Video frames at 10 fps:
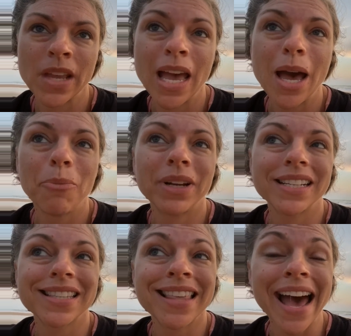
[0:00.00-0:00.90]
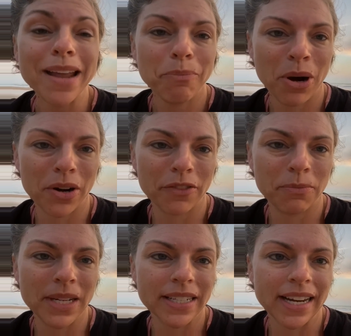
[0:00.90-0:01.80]
But as that part of
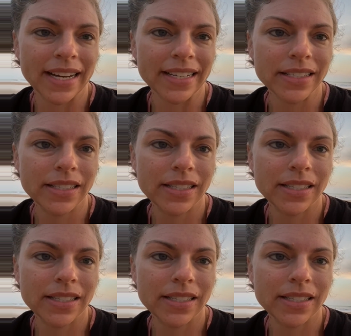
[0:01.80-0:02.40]
me dies,